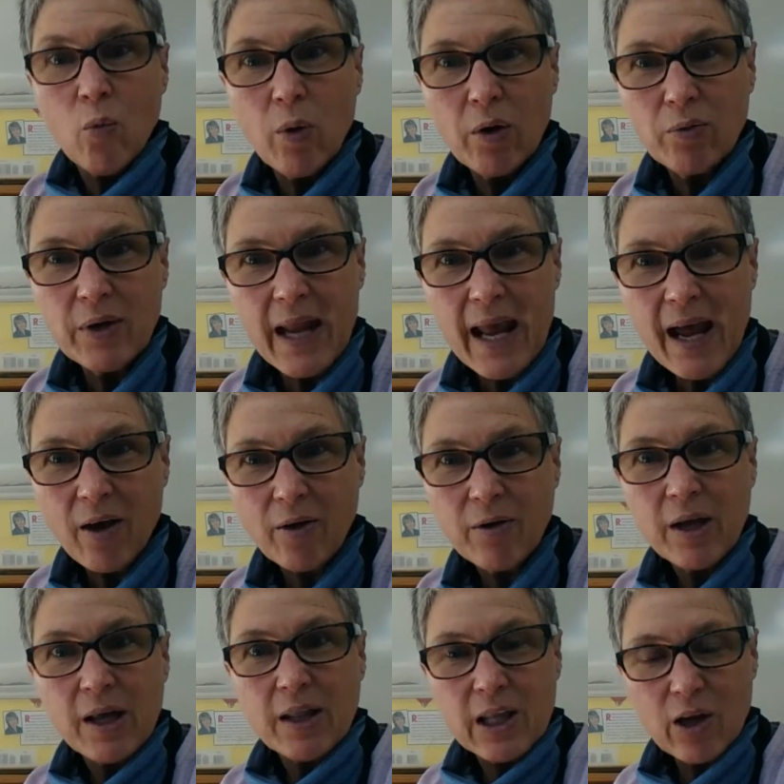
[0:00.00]
Well,
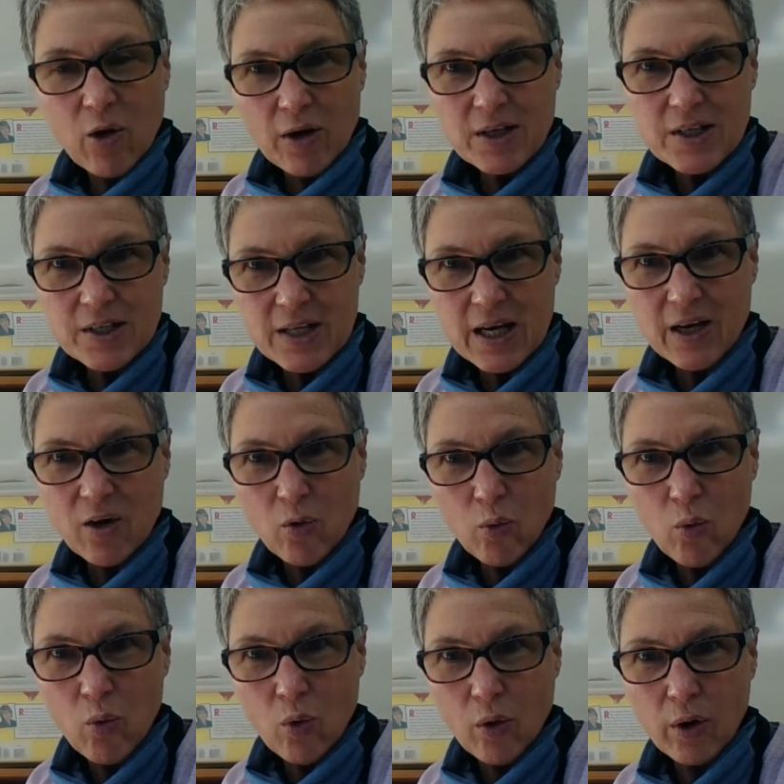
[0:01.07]
now they're going to take a
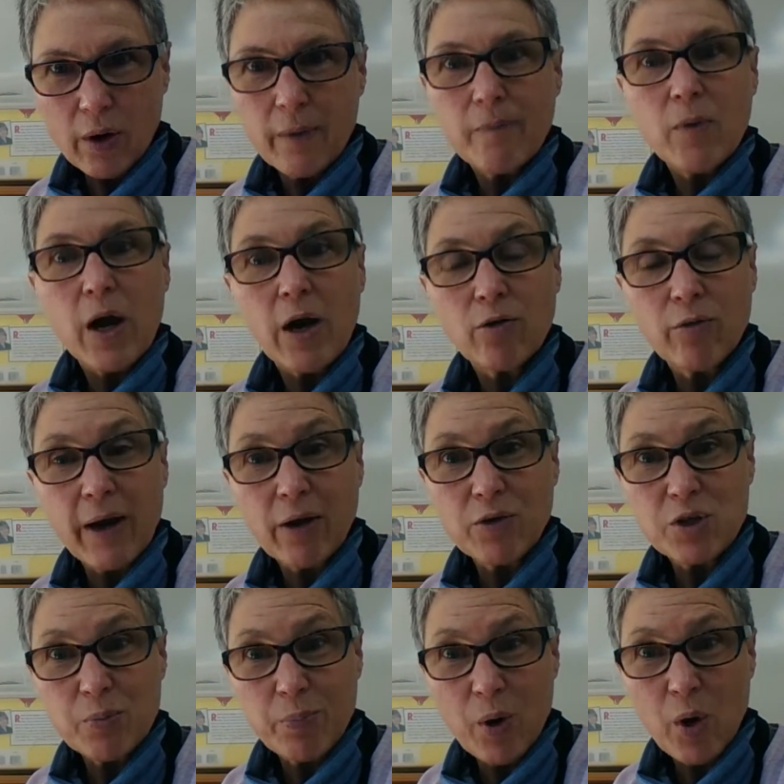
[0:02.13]
walk
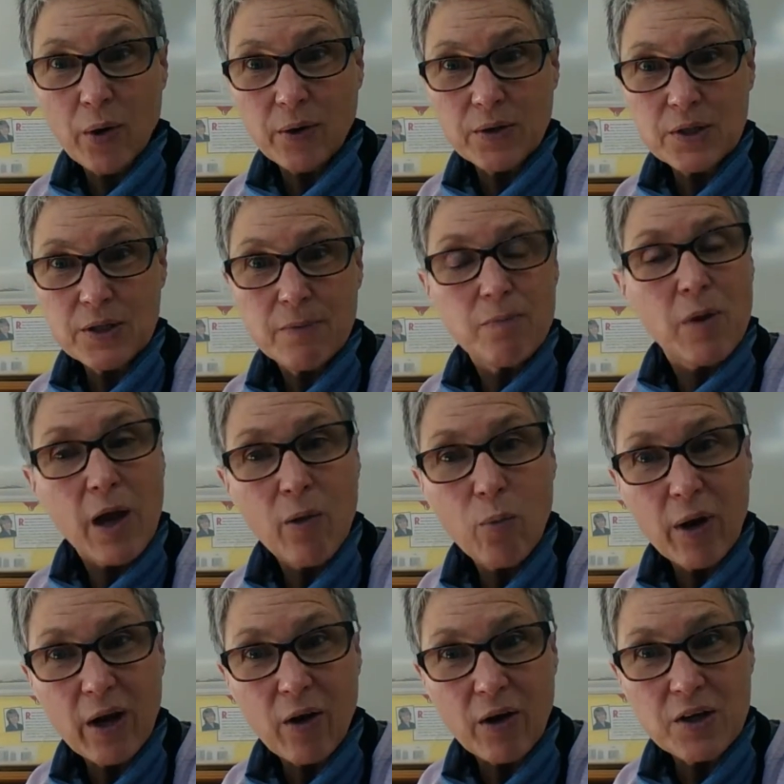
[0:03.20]
around a pond and
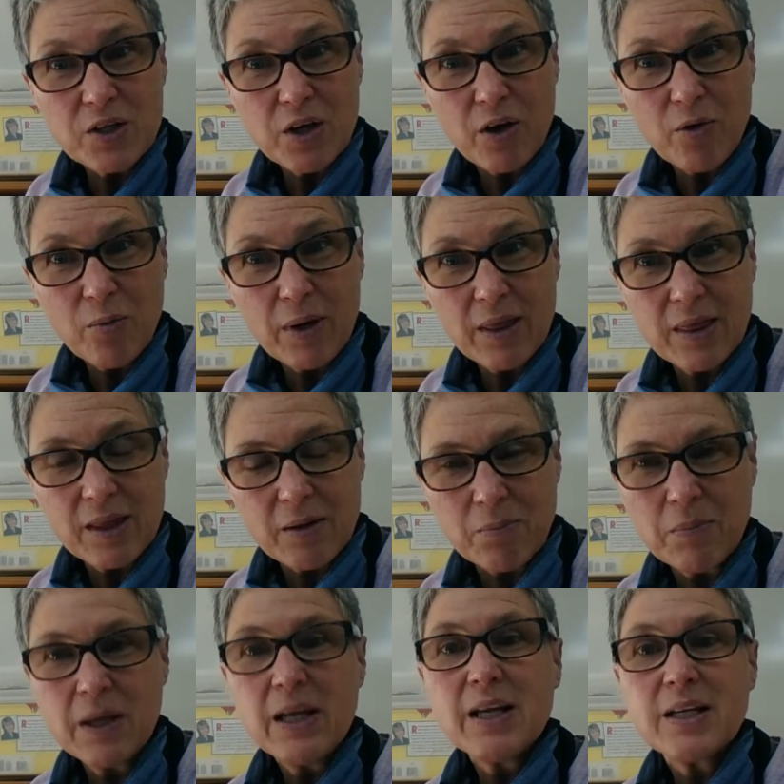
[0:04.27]
we're going to go with
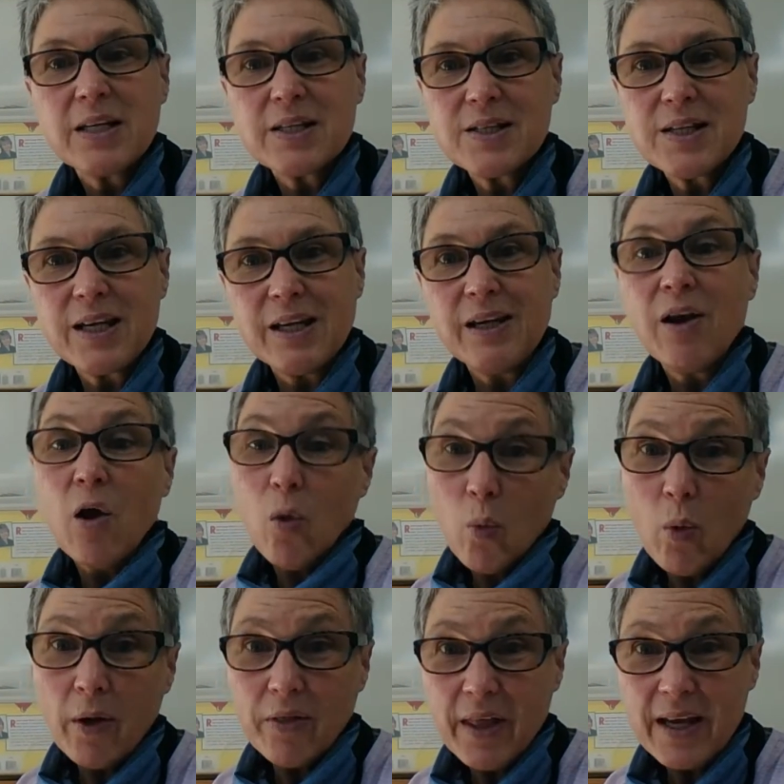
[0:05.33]
them to see
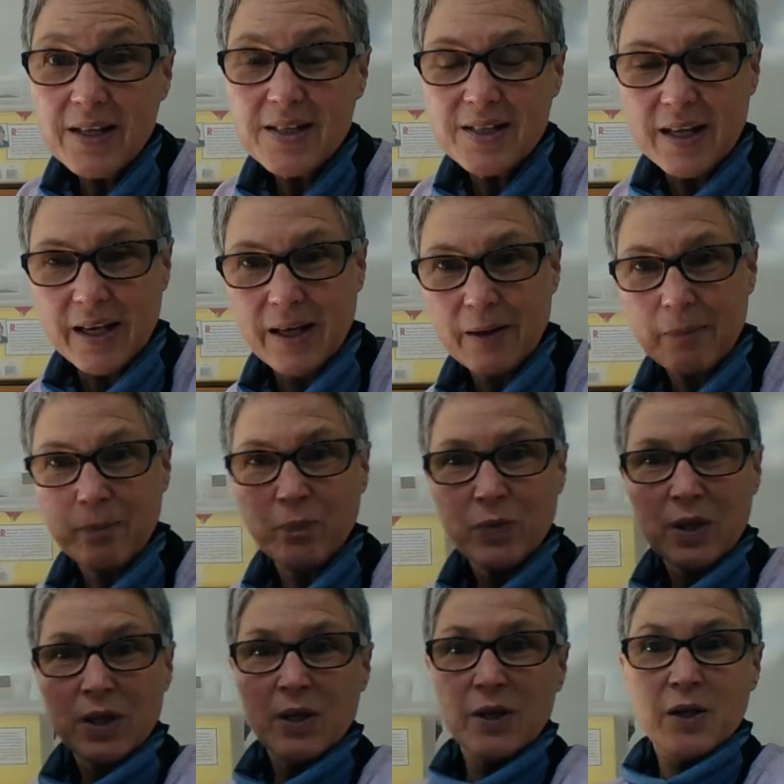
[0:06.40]
what they see.
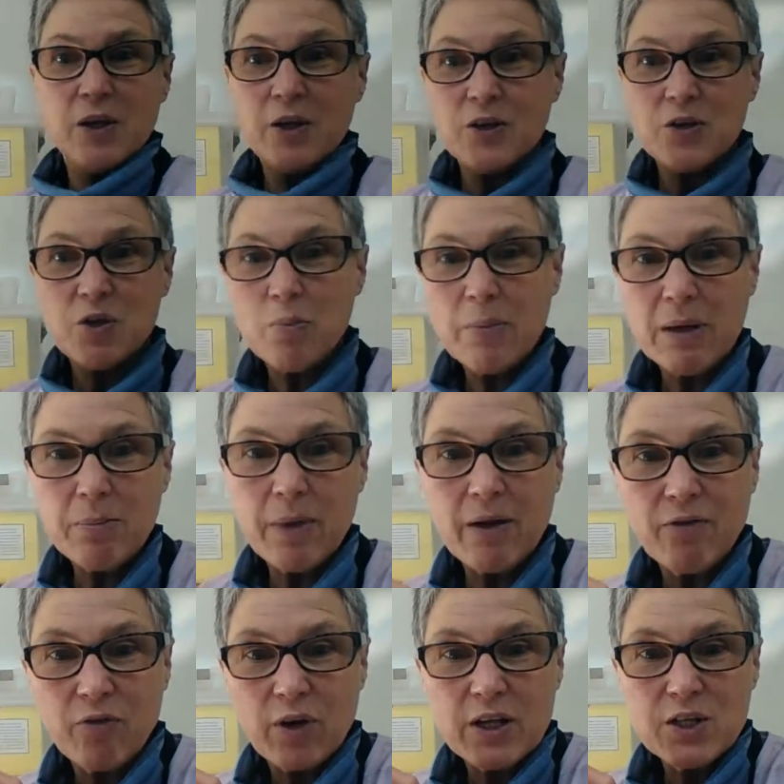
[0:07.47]
So meet my
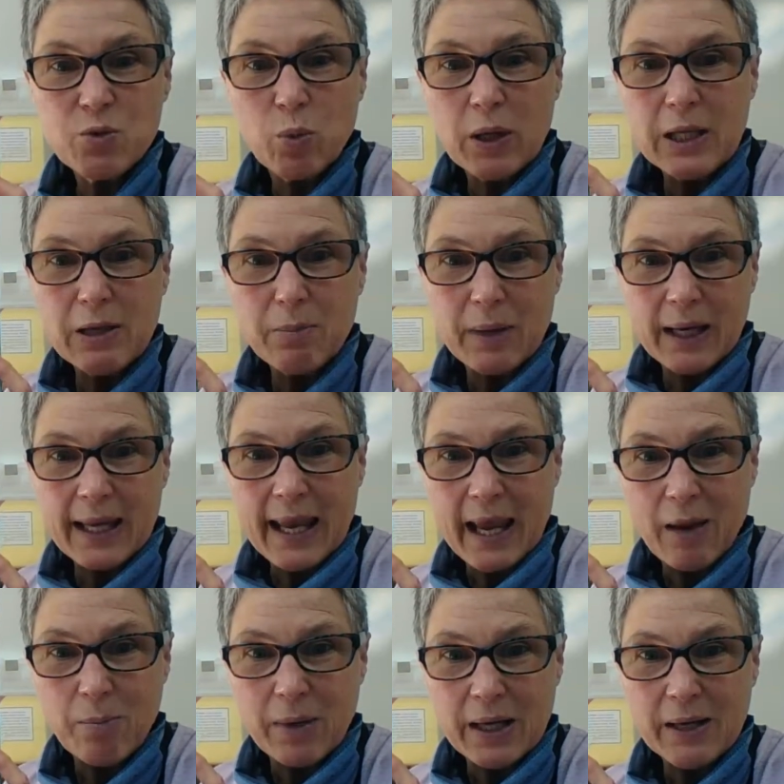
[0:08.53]
friends William and
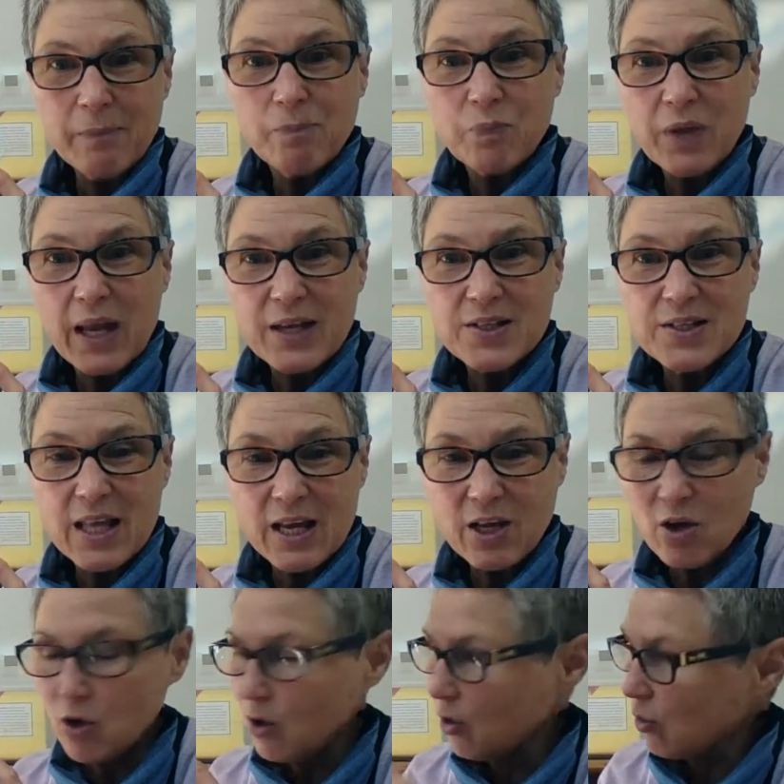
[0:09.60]
Cammy as they
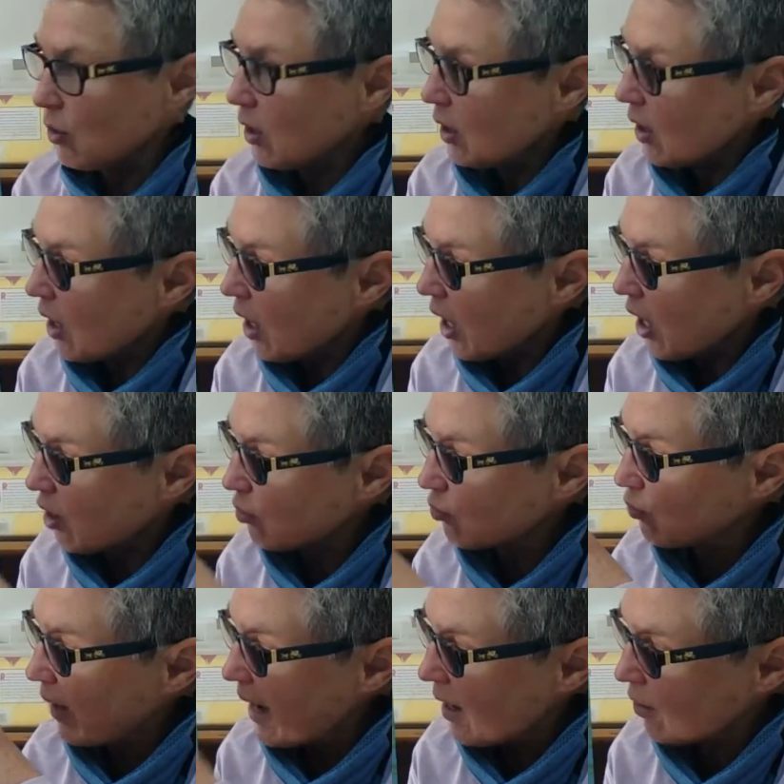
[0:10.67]
go
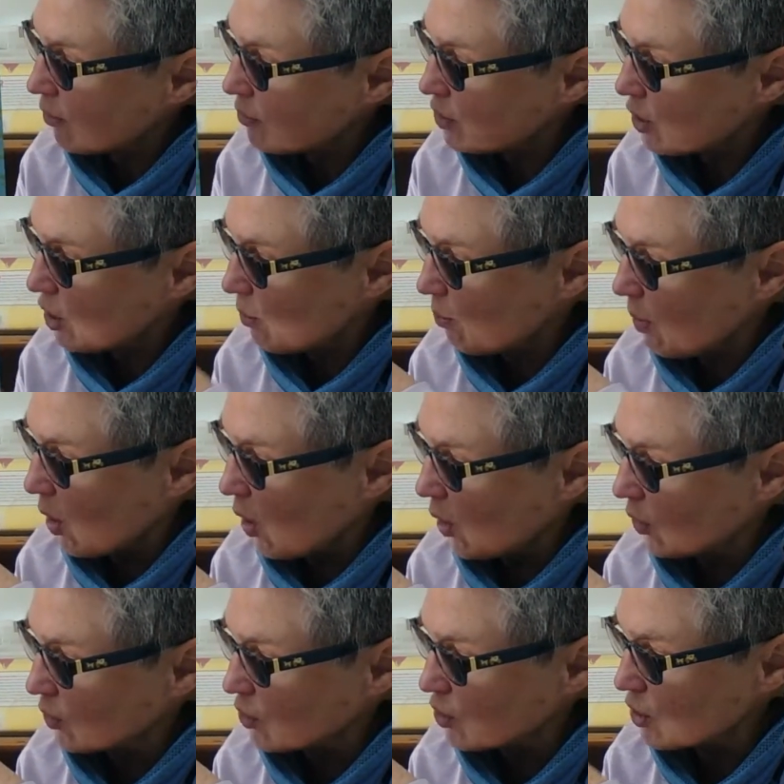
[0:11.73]
around the
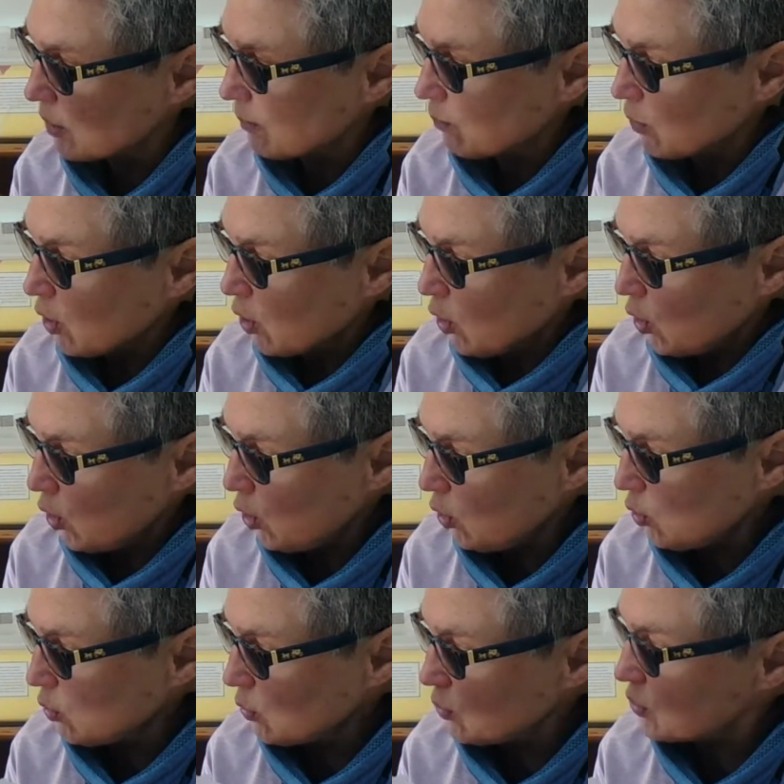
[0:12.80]
pond.
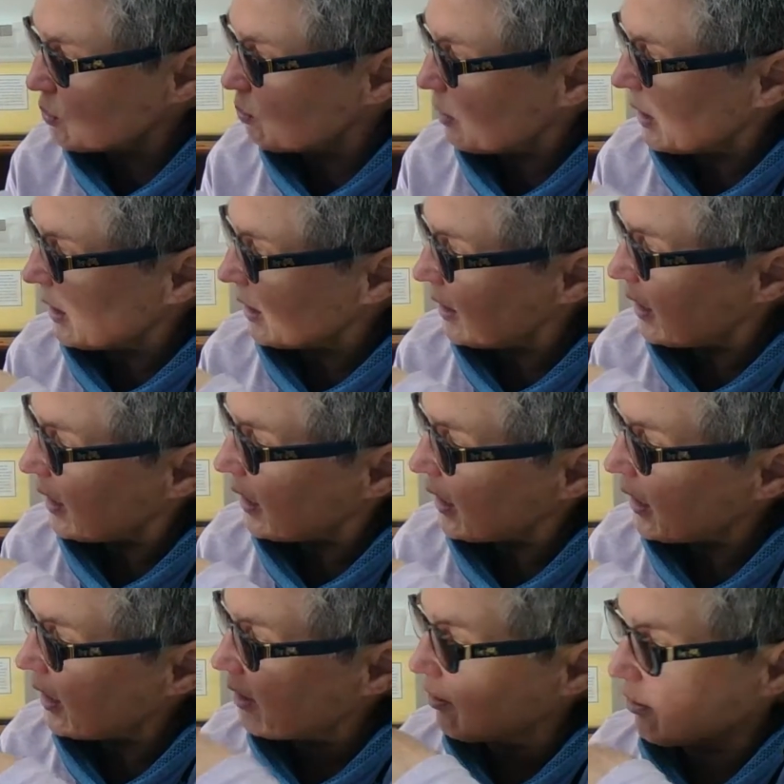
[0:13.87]
Who's been
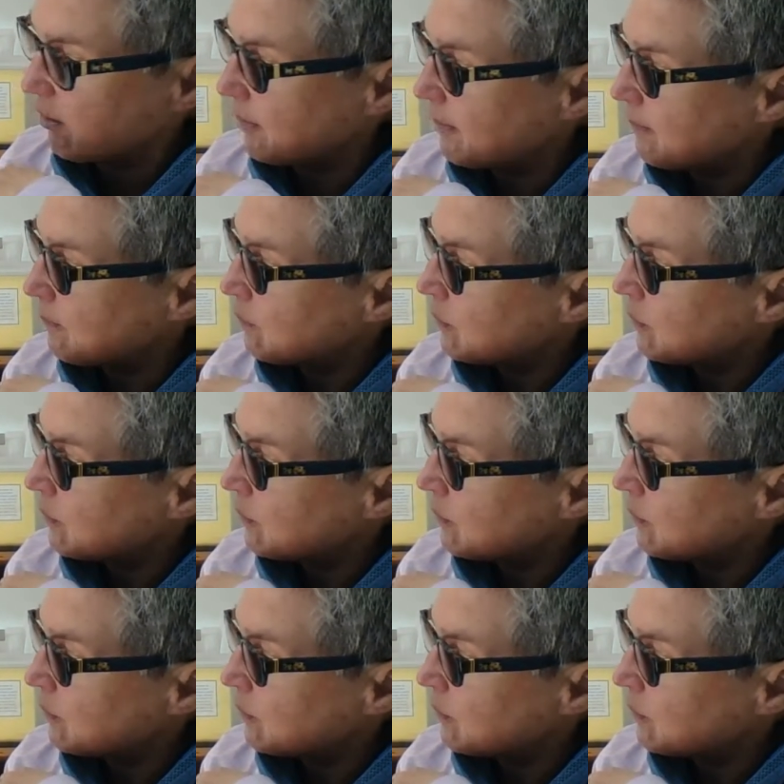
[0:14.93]
here?